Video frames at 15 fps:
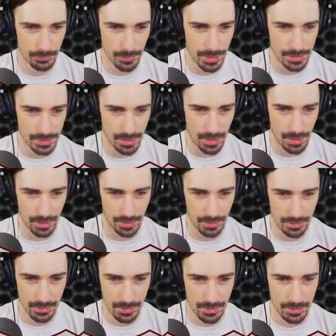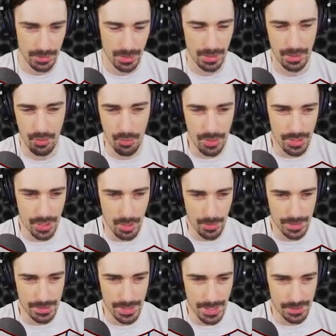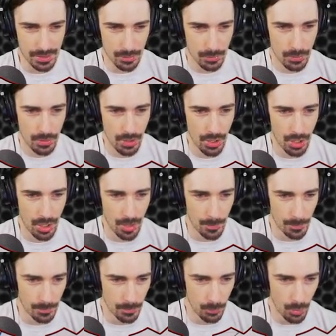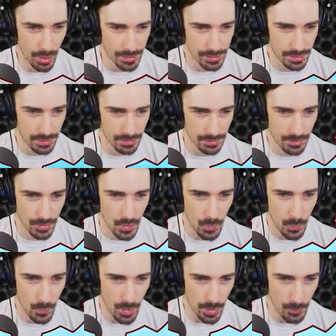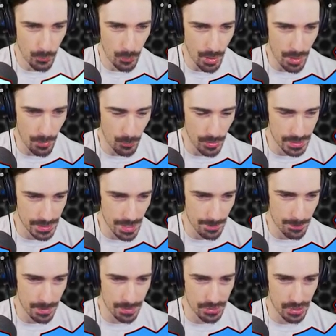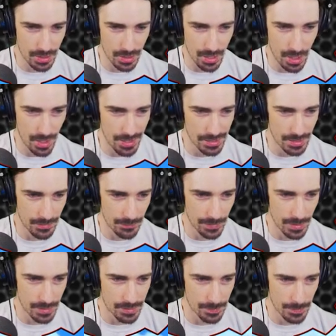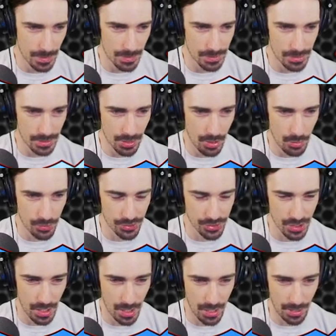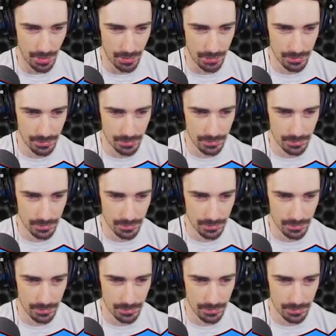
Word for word: the red car. It all it always has to. Um, what? What? What? What's happening to the car? It's in. It's it's a ghost car.